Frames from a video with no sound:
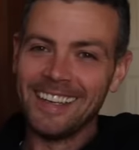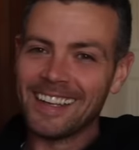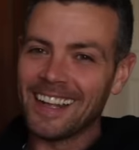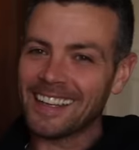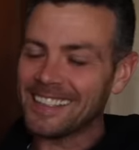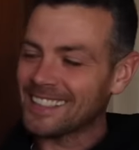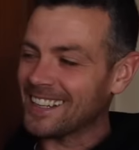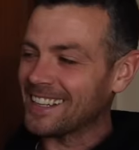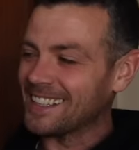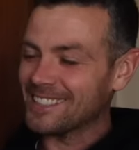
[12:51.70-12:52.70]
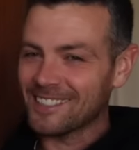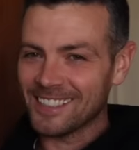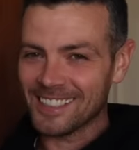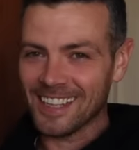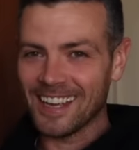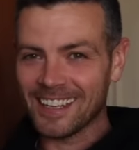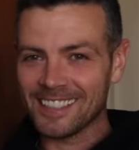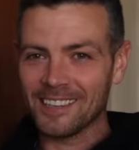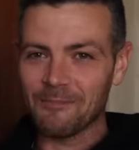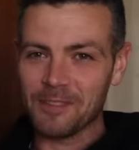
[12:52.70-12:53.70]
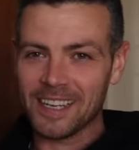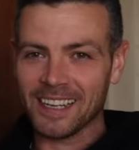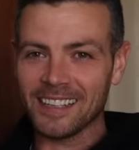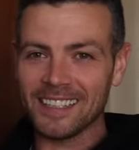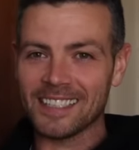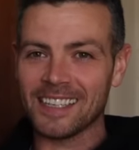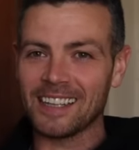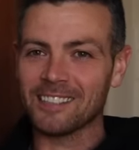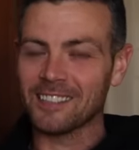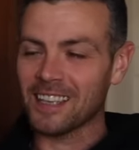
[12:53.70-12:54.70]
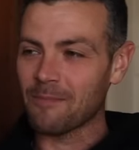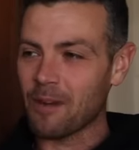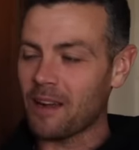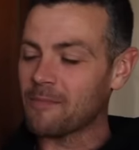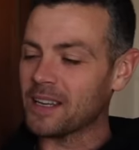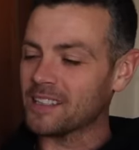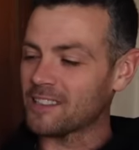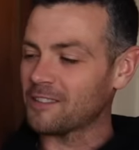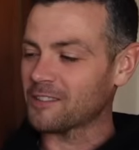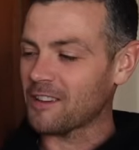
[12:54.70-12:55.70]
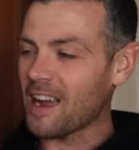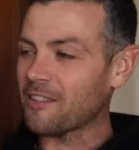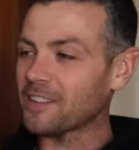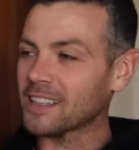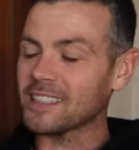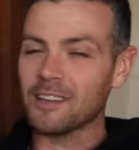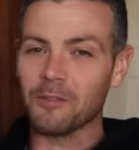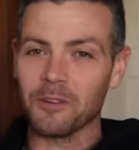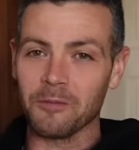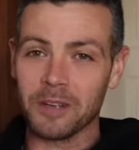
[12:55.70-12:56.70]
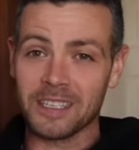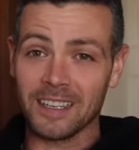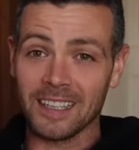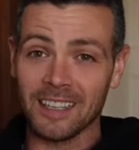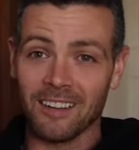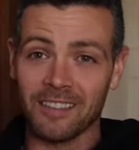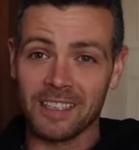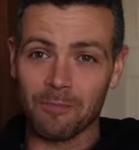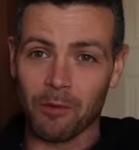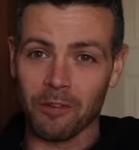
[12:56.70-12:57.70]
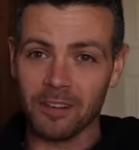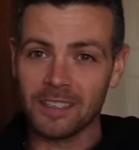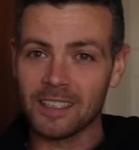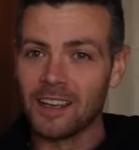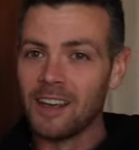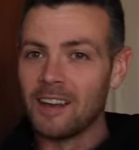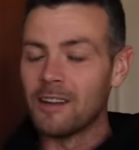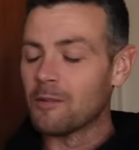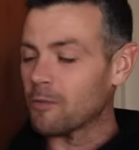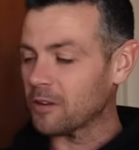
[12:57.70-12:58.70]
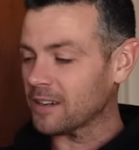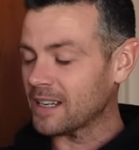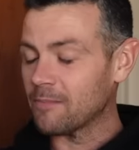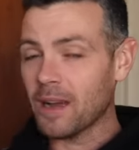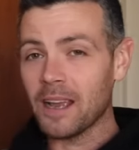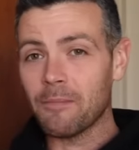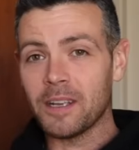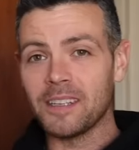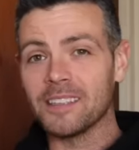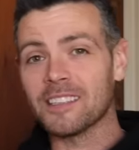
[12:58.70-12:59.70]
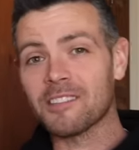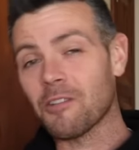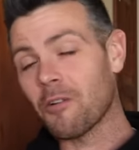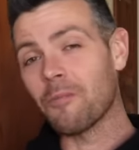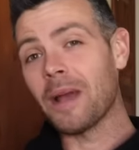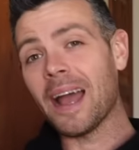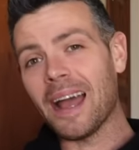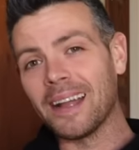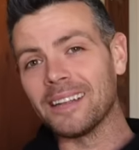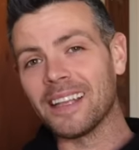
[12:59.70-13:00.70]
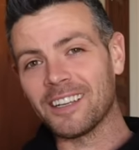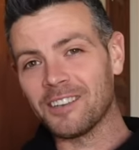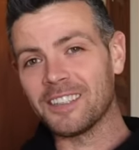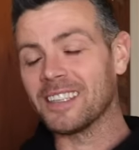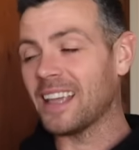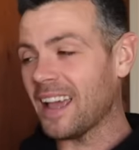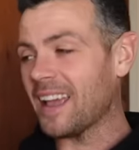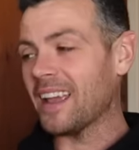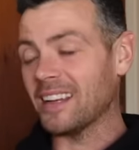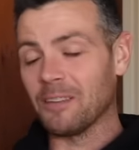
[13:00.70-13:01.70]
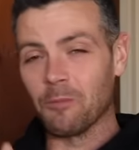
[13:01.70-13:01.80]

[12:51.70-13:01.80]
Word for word: Like I said, these are just like some ridiculous stencils I bought, because those graphics that were originally on these boards were, in my opinion, so bad they couldn't get any